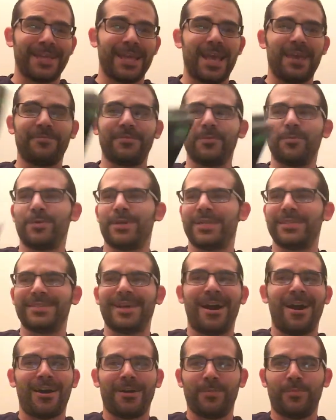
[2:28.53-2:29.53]
Everyone is
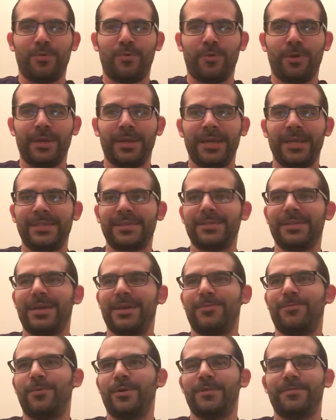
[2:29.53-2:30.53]
on point. It's
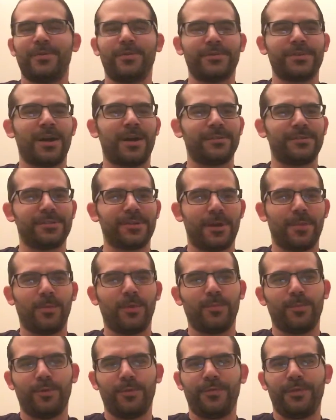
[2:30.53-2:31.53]
like one of those
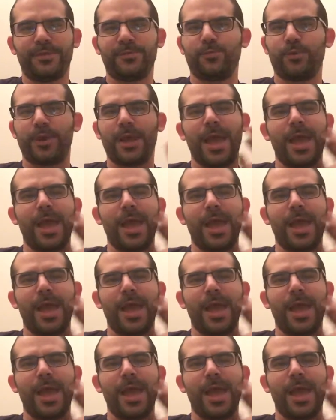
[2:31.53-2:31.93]
ensemble movies where